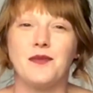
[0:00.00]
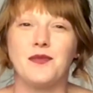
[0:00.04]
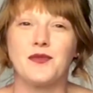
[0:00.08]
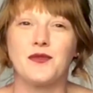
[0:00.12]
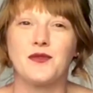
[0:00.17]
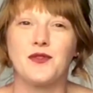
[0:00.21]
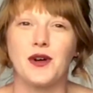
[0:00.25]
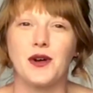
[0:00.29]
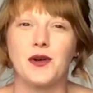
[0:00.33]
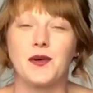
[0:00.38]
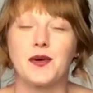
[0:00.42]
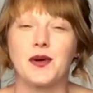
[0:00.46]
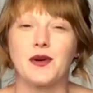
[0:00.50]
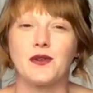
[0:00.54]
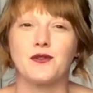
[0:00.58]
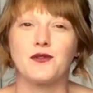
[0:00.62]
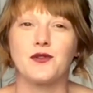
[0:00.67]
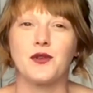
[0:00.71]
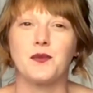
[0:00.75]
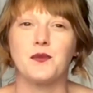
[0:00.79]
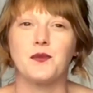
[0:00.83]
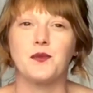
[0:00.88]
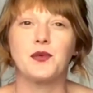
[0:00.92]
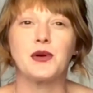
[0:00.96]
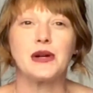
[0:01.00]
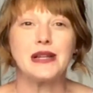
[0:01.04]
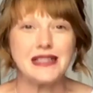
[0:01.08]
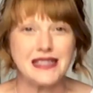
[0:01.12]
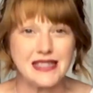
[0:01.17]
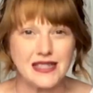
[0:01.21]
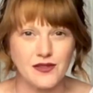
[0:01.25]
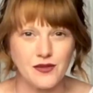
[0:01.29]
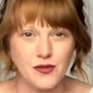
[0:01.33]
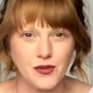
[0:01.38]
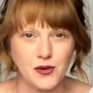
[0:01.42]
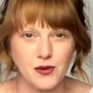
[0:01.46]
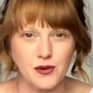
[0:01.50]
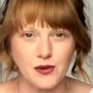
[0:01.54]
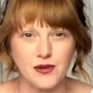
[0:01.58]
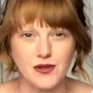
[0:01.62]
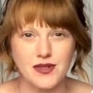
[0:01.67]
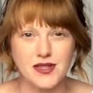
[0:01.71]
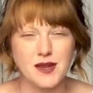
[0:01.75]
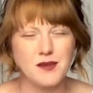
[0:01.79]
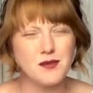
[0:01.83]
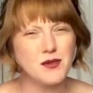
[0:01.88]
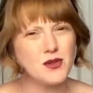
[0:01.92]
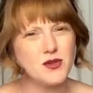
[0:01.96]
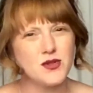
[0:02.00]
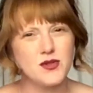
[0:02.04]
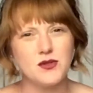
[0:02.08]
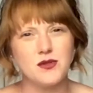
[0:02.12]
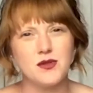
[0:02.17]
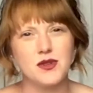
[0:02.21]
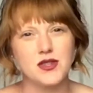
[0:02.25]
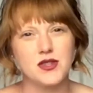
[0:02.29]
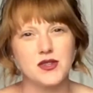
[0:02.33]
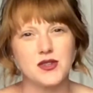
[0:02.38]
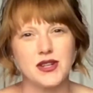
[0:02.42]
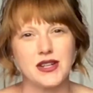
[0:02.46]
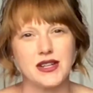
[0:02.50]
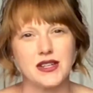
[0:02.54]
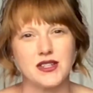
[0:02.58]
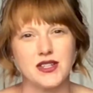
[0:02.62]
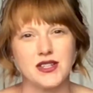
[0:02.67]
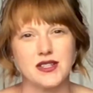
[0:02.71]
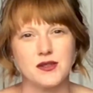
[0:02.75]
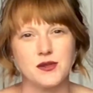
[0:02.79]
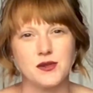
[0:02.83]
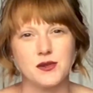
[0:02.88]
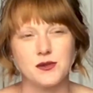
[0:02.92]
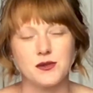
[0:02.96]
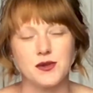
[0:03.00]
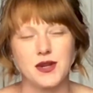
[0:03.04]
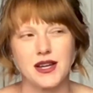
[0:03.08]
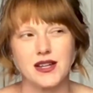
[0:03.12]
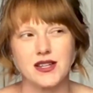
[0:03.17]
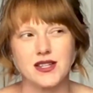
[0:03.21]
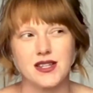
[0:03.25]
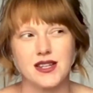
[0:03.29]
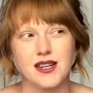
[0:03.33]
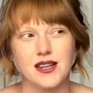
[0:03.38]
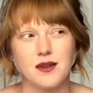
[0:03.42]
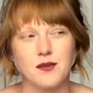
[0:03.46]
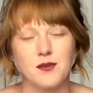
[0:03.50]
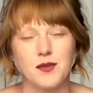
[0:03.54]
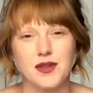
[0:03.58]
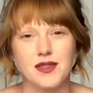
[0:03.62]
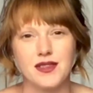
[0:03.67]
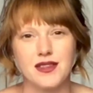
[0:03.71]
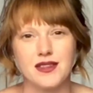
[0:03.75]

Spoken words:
following on from Prince of Thorns. I'm not sure what the trilogy's called actually, but